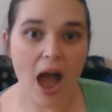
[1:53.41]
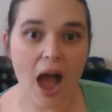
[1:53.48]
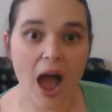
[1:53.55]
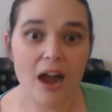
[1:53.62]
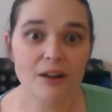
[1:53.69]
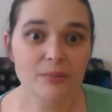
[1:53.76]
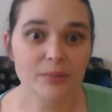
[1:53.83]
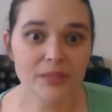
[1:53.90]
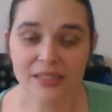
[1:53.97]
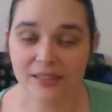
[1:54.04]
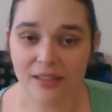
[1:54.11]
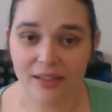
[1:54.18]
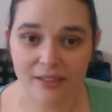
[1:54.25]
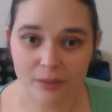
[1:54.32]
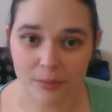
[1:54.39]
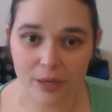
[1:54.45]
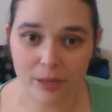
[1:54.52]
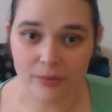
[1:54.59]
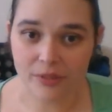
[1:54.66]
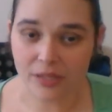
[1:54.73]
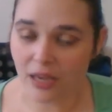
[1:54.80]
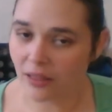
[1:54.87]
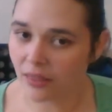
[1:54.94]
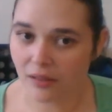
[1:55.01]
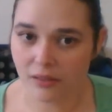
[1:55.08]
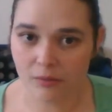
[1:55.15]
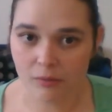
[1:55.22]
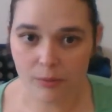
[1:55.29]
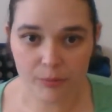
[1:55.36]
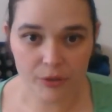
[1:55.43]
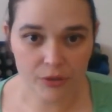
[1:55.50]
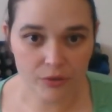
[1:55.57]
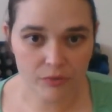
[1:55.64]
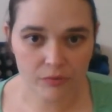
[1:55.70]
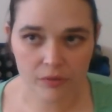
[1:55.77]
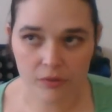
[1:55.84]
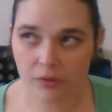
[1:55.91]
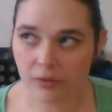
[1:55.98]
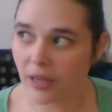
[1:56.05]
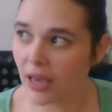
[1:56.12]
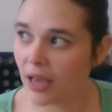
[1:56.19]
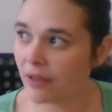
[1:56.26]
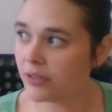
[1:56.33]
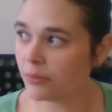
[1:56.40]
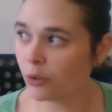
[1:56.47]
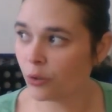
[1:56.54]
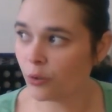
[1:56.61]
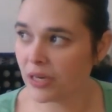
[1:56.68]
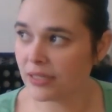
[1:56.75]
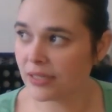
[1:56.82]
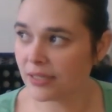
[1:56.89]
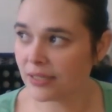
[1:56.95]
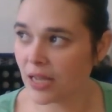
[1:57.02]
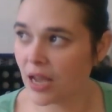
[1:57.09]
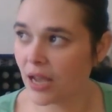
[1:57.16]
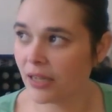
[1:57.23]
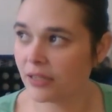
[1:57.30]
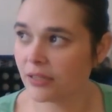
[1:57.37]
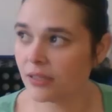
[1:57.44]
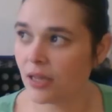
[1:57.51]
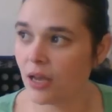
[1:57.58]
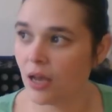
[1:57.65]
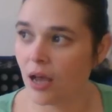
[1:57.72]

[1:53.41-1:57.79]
I really like the papers. I thought they were beautiful. They have some great designs.